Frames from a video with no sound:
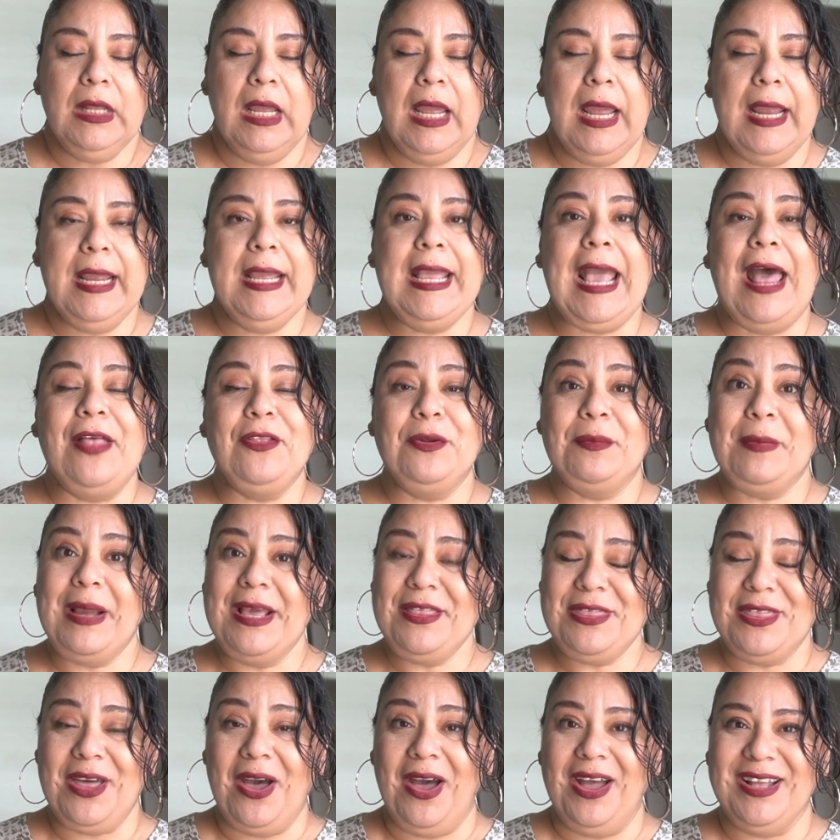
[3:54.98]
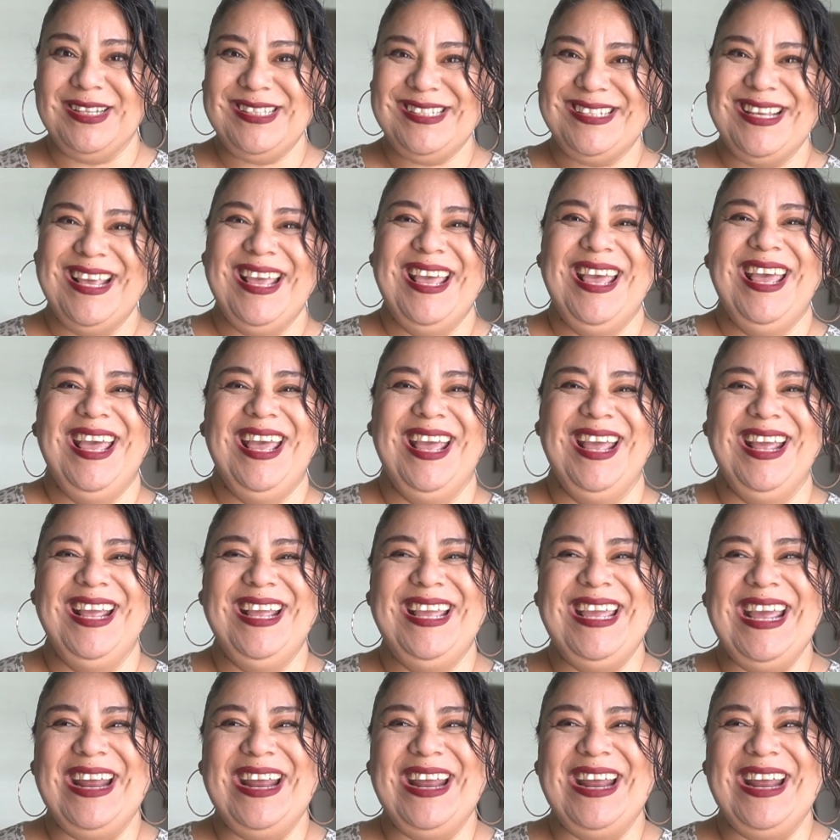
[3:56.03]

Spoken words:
and gather my thoughts and